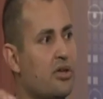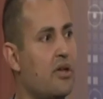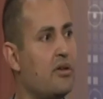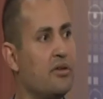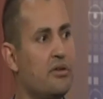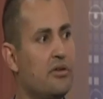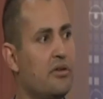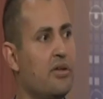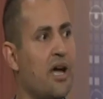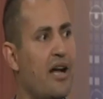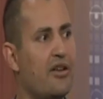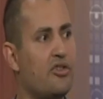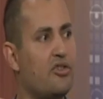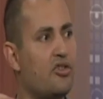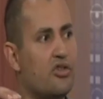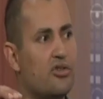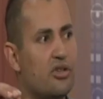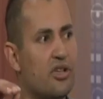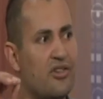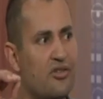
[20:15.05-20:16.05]
not
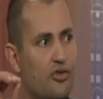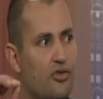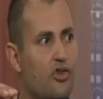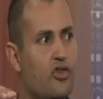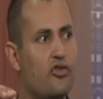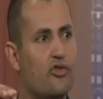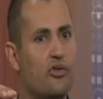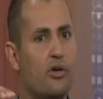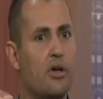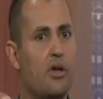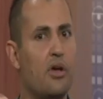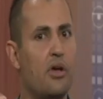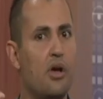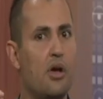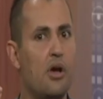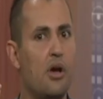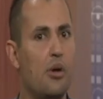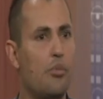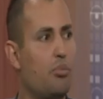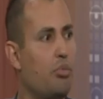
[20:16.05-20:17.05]
just exists,
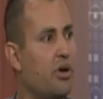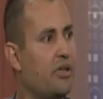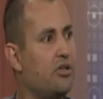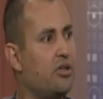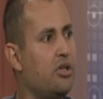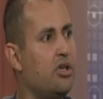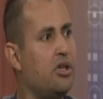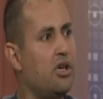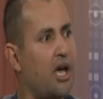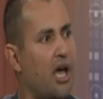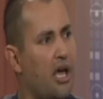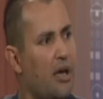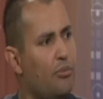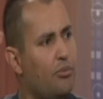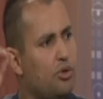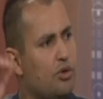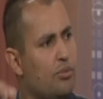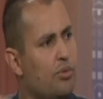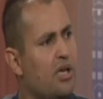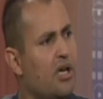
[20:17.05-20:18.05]
but he came
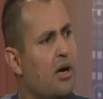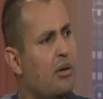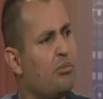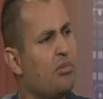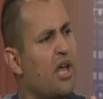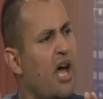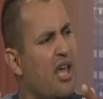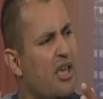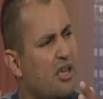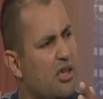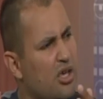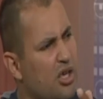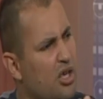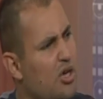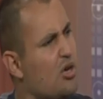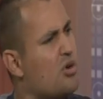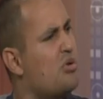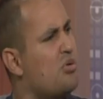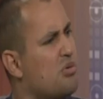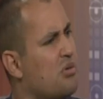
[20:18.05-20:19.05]
to become like
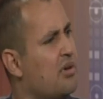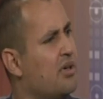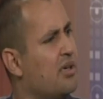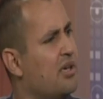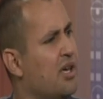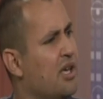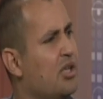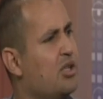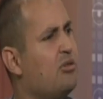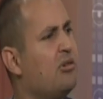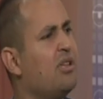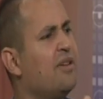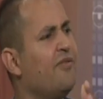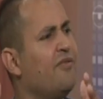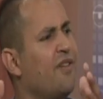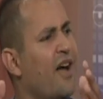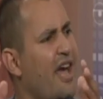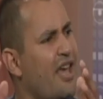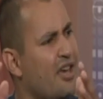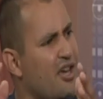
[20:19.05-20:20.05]
you, to live
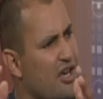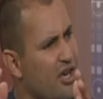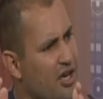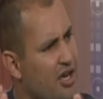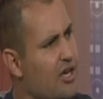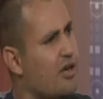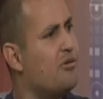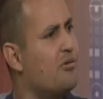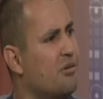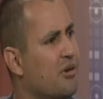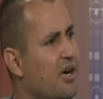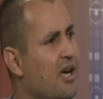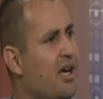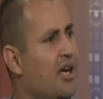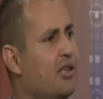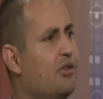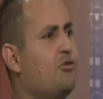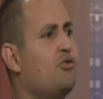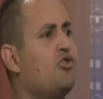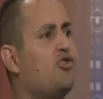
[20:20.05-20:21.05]
like you,
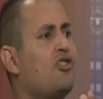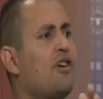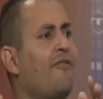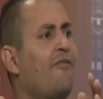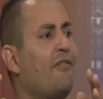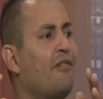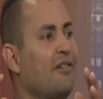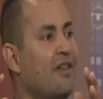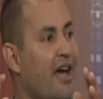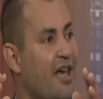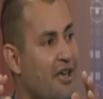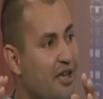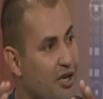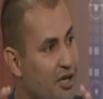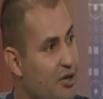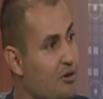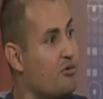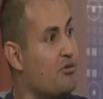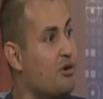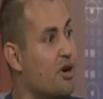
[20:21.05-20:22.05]
to suffer like
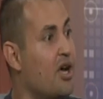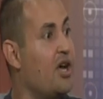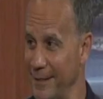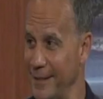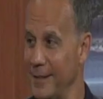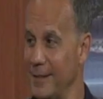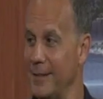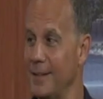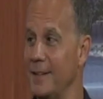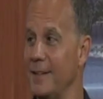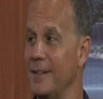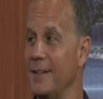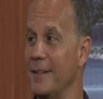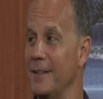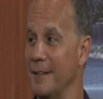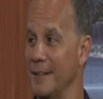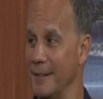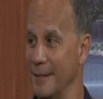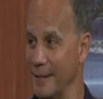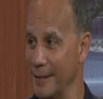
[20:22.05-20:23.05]
you, to be in
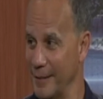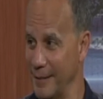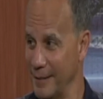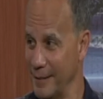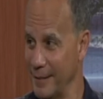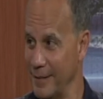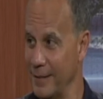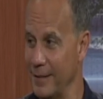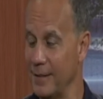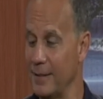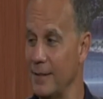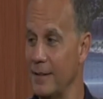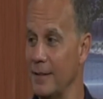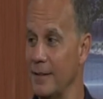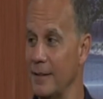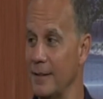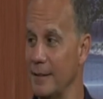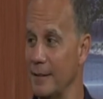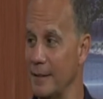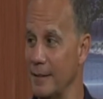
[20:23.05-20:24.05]
pain like you. And I was
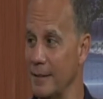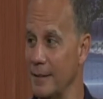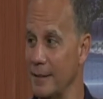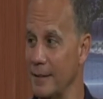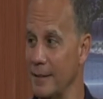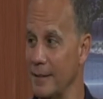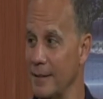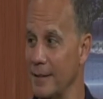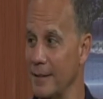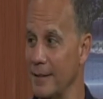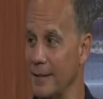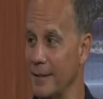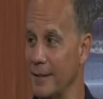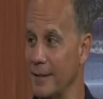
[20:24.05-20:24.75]
in a lot of pain